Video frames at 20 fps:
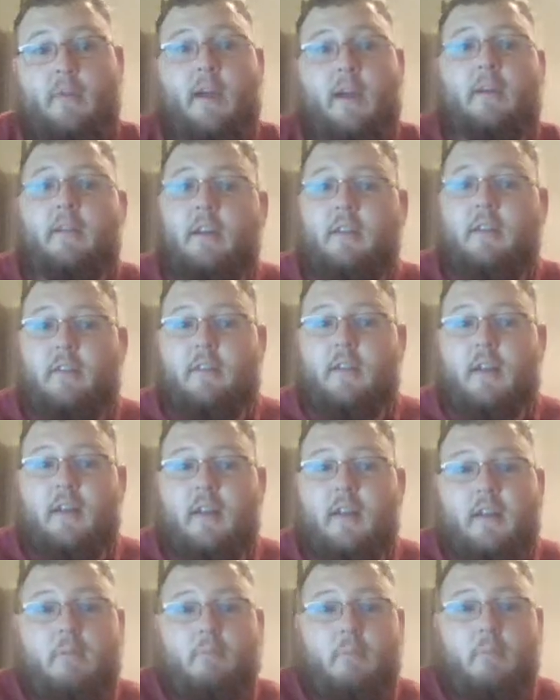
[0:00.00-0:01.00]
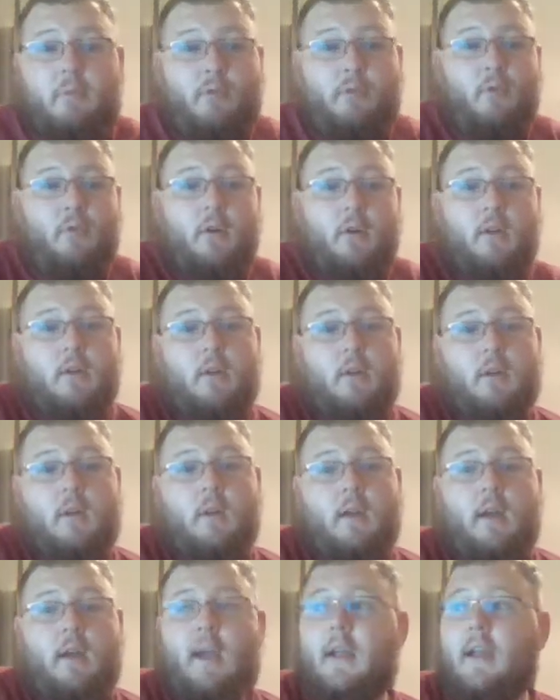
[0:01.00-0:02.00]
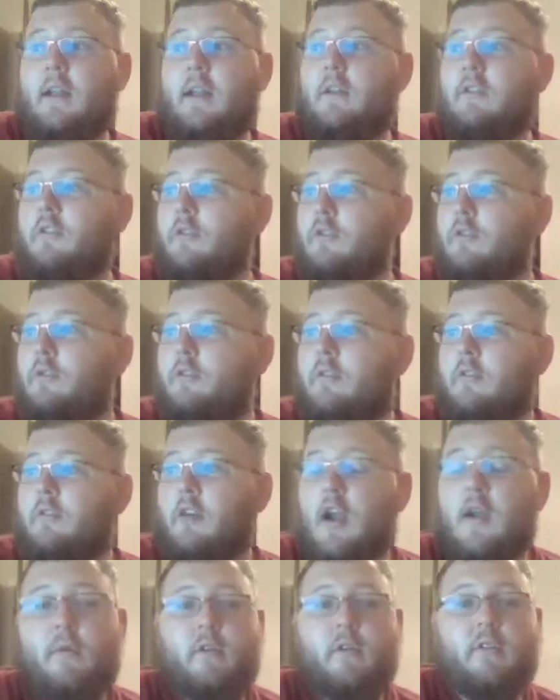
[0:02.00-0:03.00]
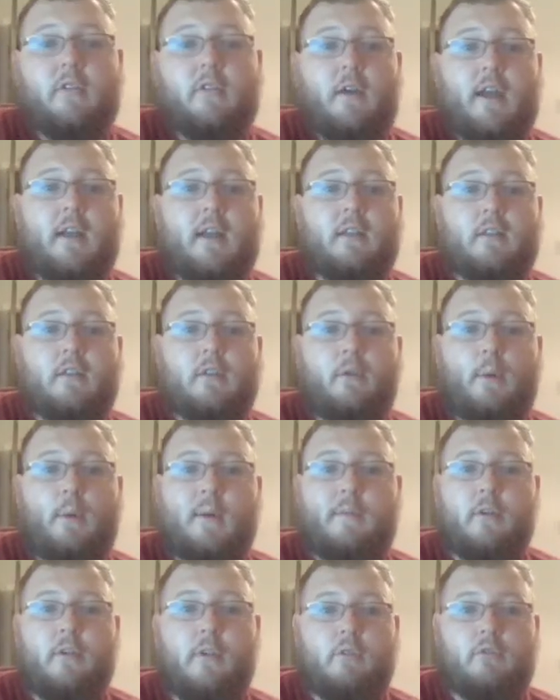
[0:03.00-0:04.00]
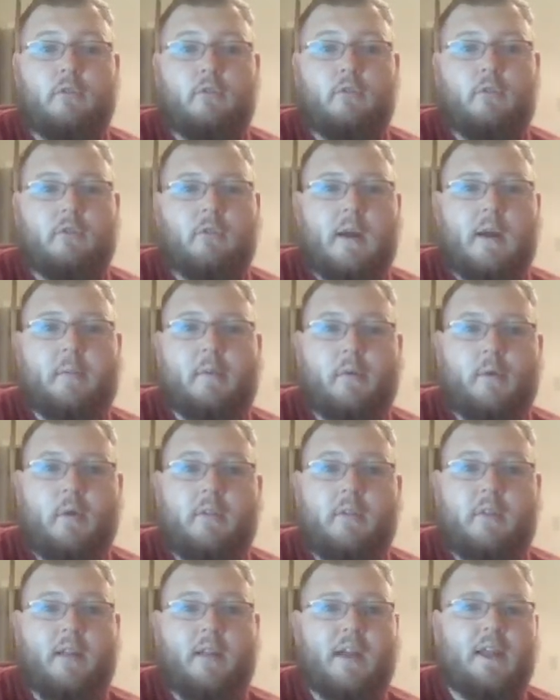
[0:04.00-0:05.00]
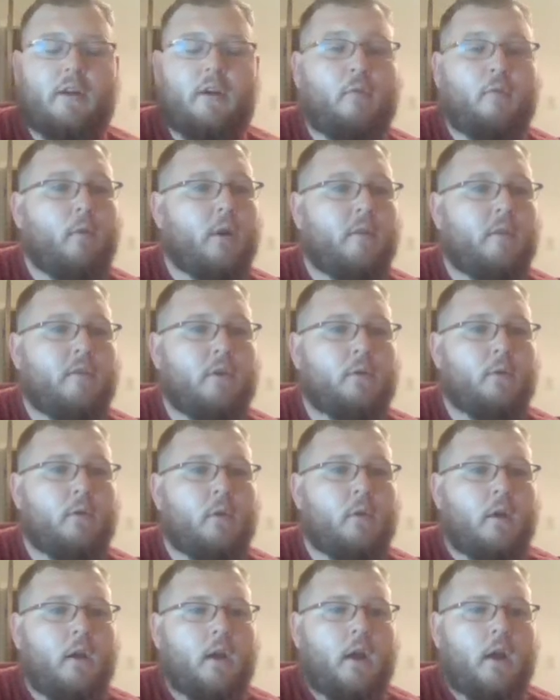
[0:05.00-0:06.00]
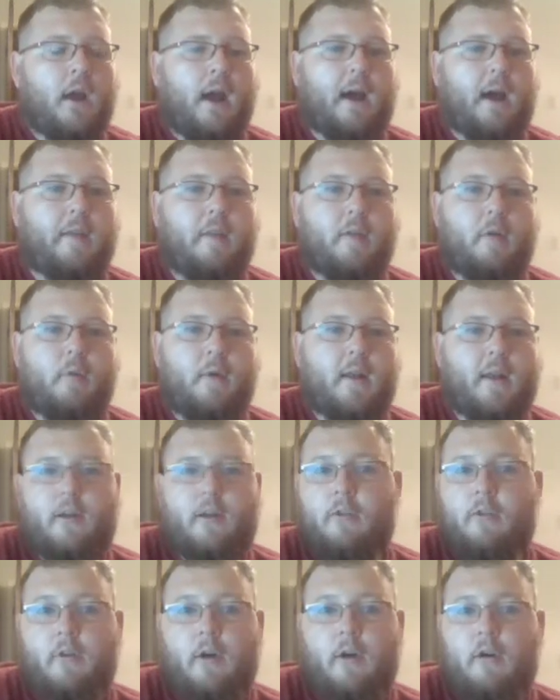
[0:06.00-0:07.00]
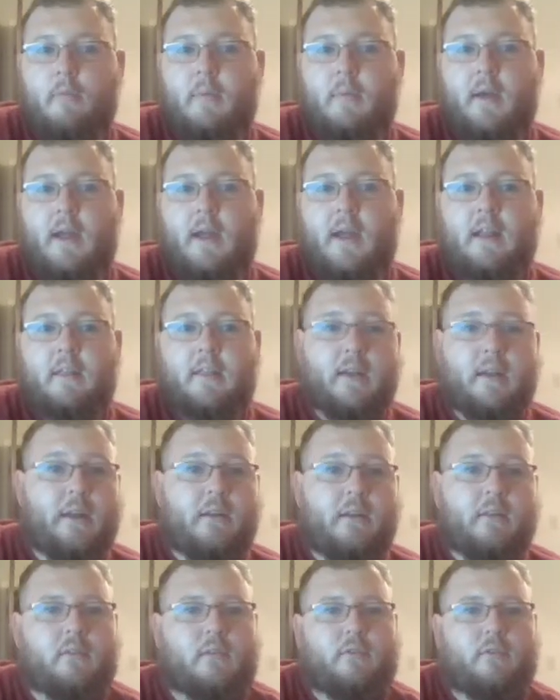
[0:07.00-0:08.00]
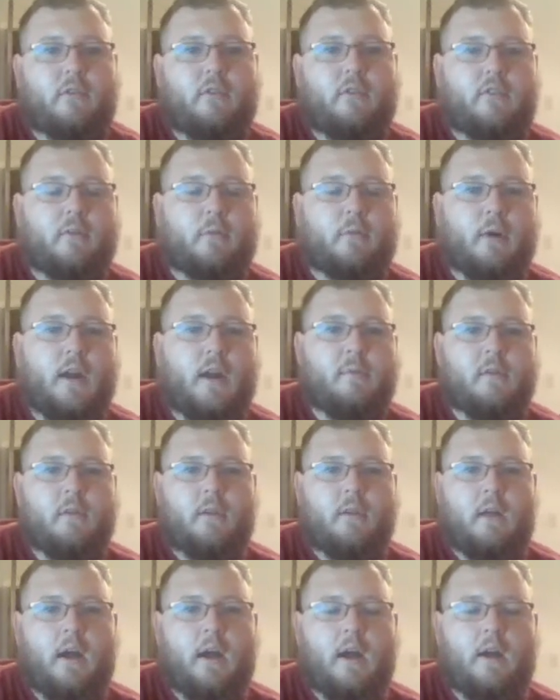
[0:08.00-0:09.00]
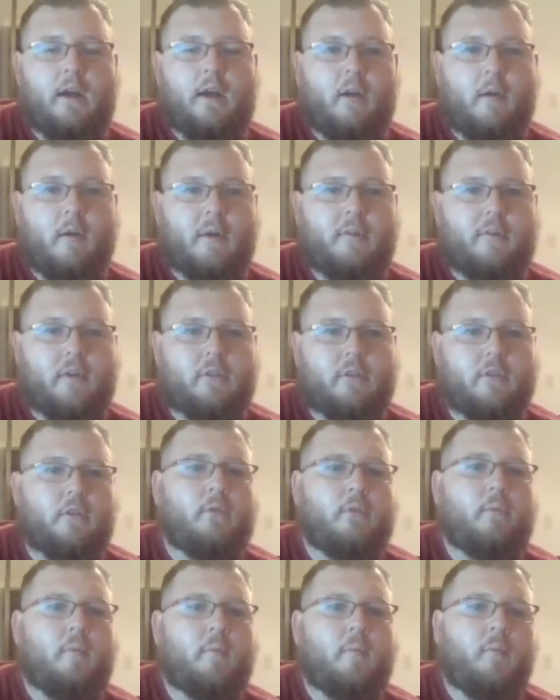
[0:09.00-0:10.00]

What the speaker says: that I reached than I did before. And 2 subscribers. So, hey, whoever those 2 subscribers was, I think I know one of you. The other one, I don't know. But, hey, thanks for subscribing. Y'all are my first 2.